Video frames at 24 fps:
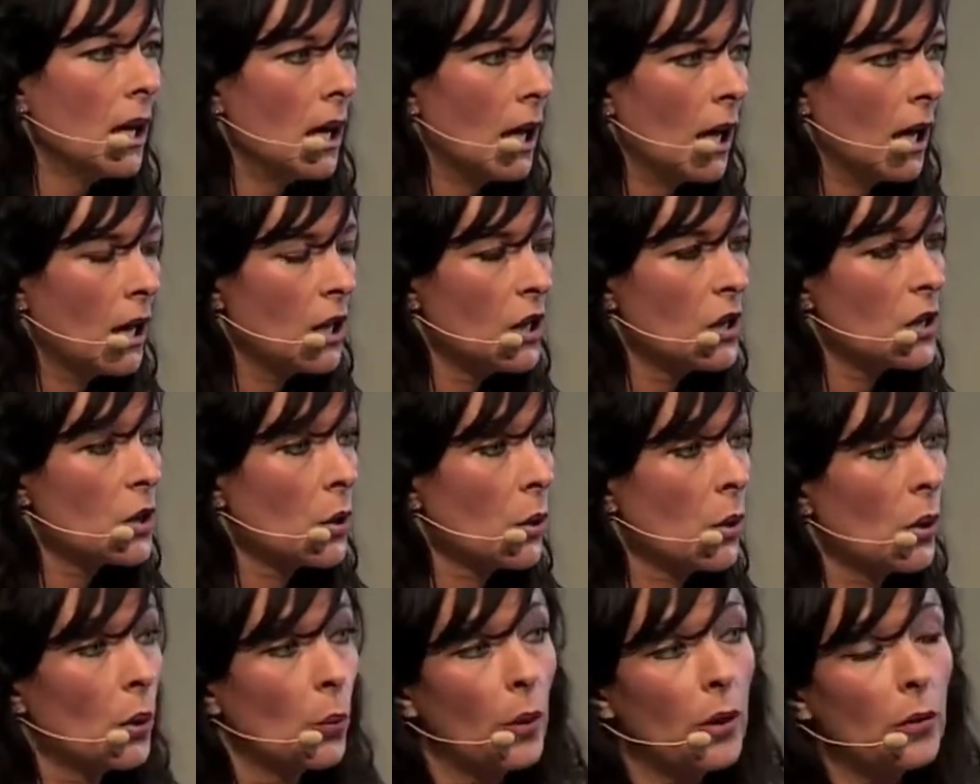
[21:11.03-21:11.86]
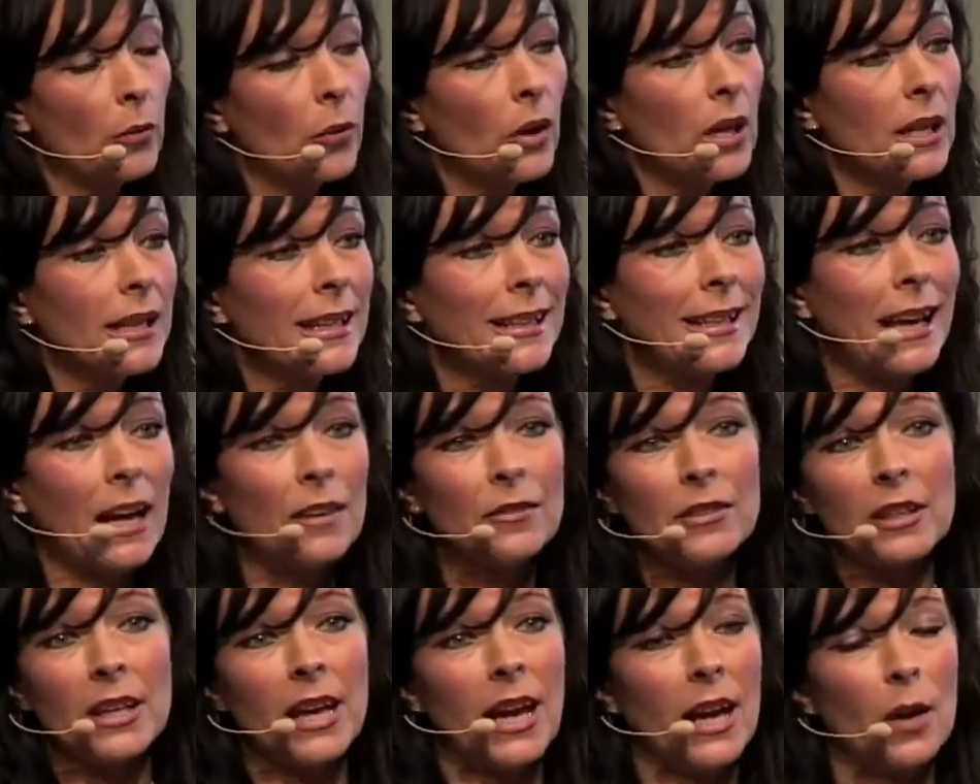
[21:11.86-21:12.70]
And so we really
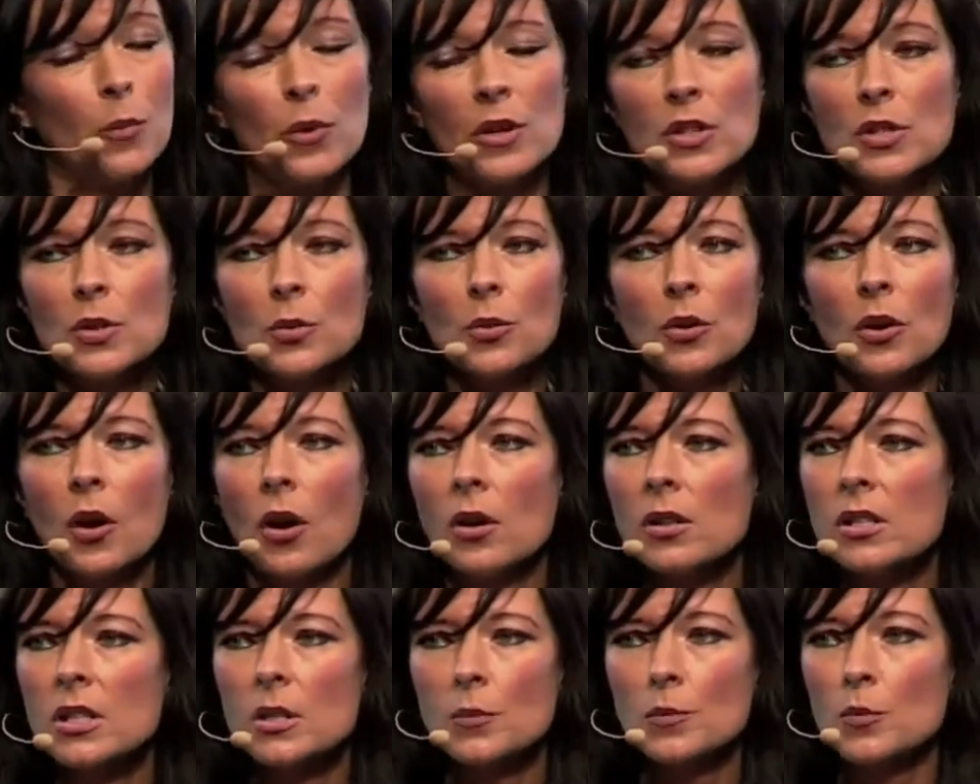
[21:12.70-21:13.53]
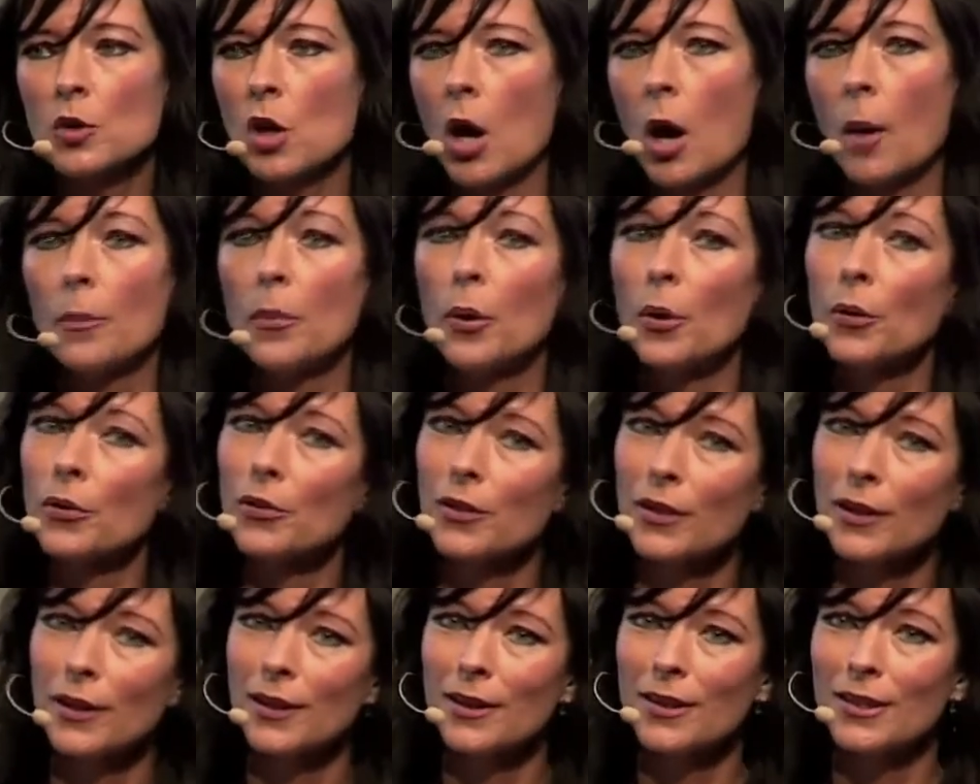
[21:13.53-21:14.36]
navigate, and we do an awesome job, both
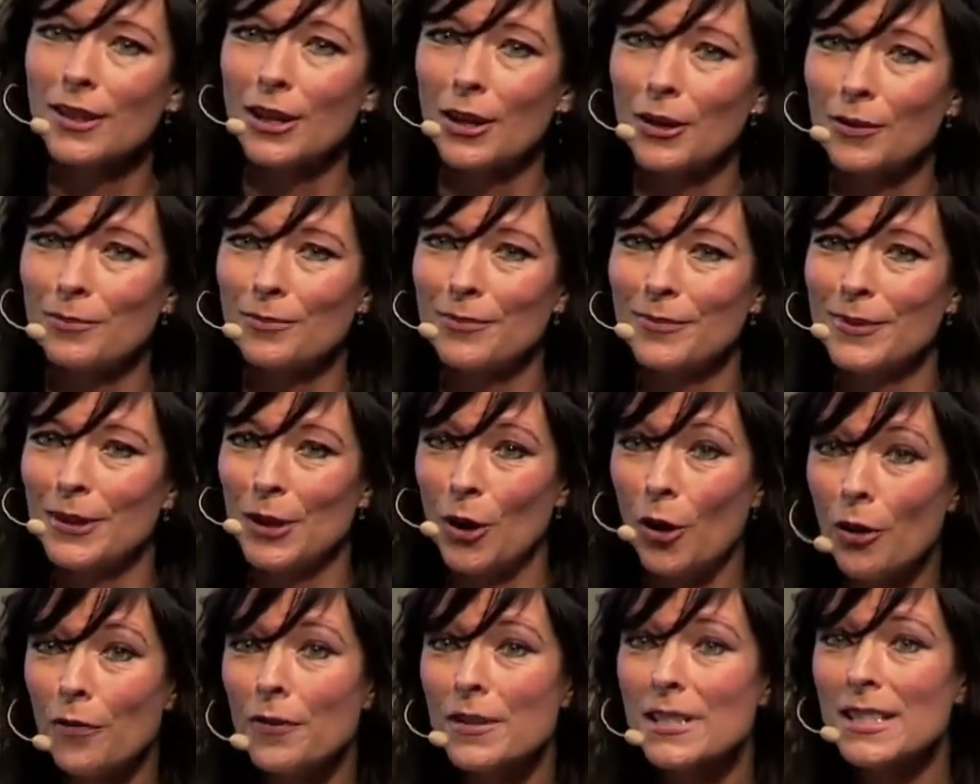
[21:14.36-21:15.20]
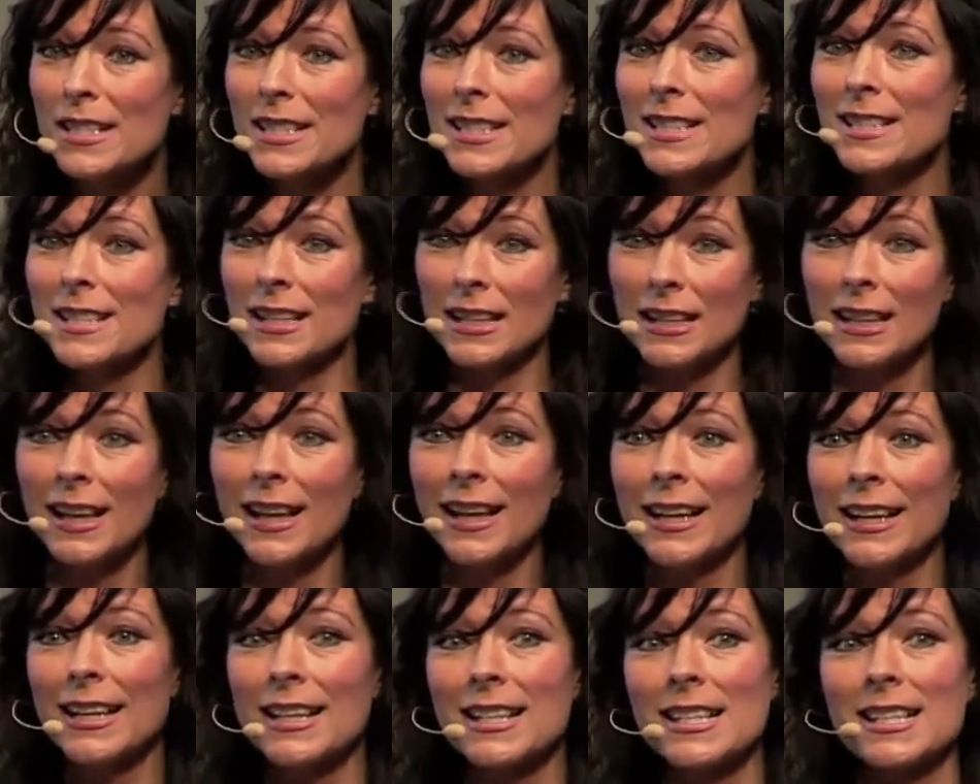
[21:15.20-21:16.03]
the officers, the
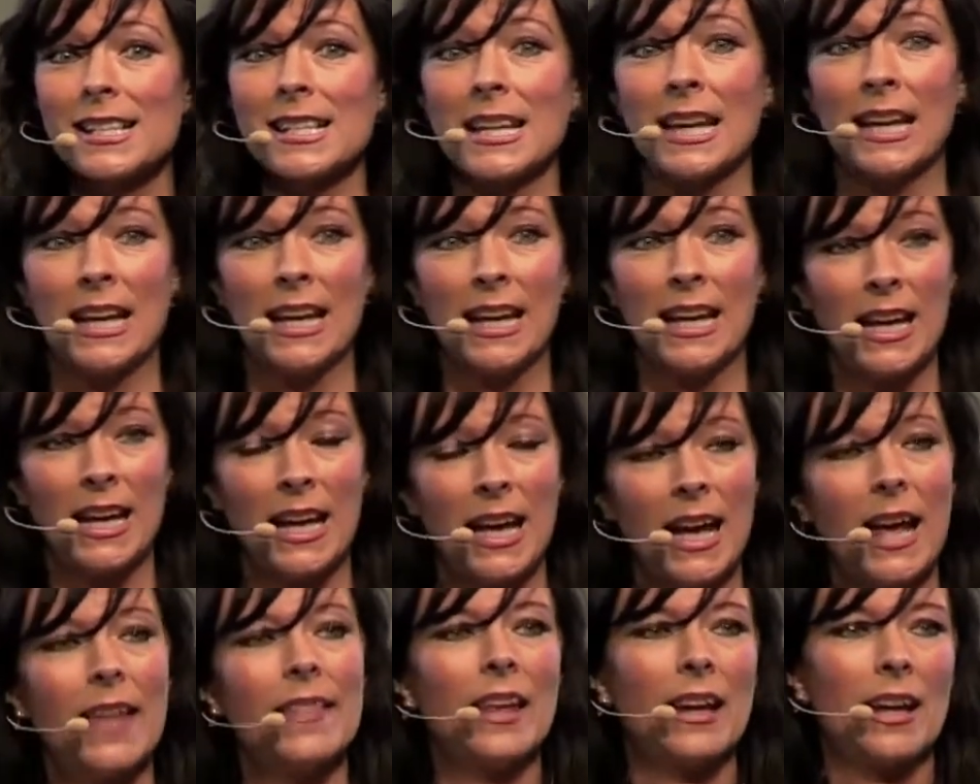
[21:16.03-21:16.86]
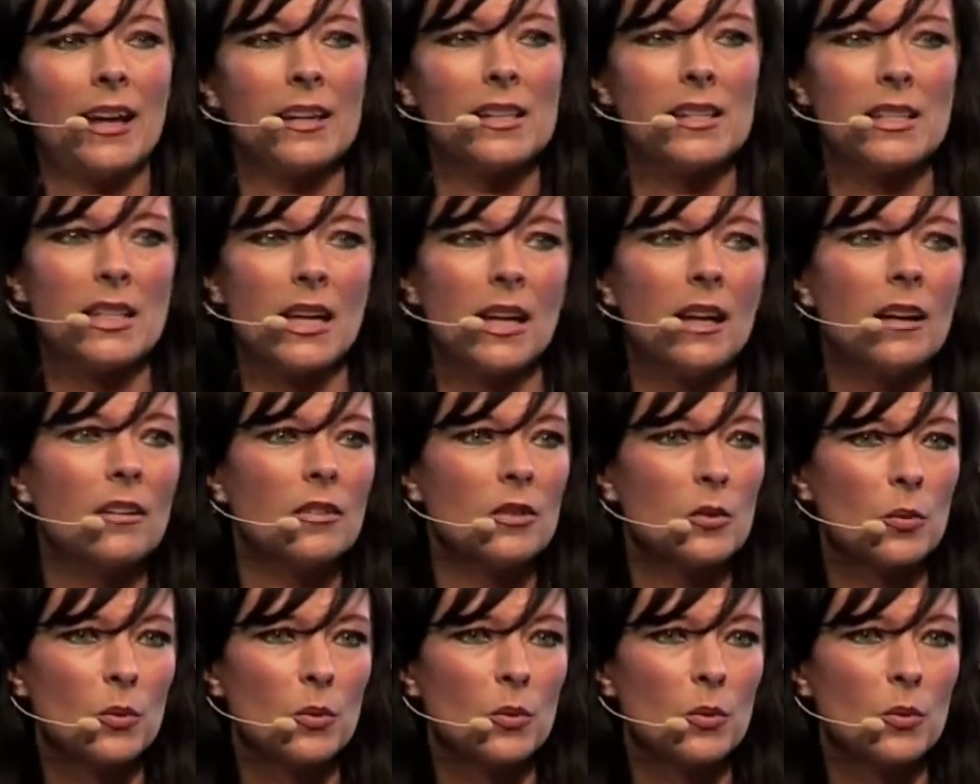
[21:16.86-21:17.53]
clients, and then ourselves.